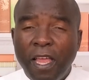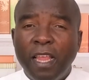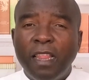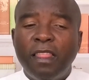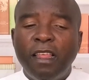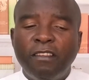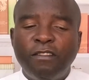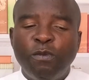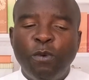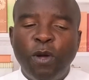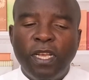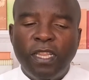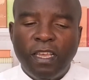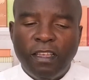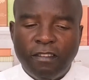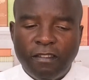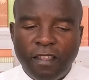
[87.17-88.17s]
That's what
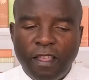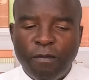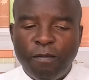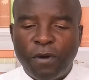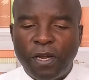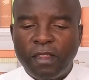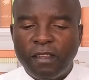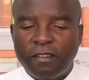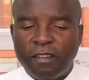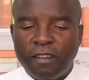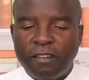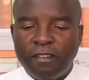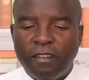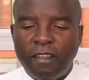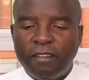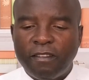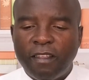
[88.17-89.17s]
they say, brothers and
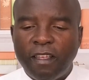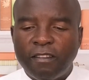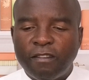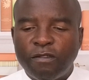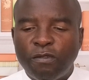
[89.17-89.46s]
sisters.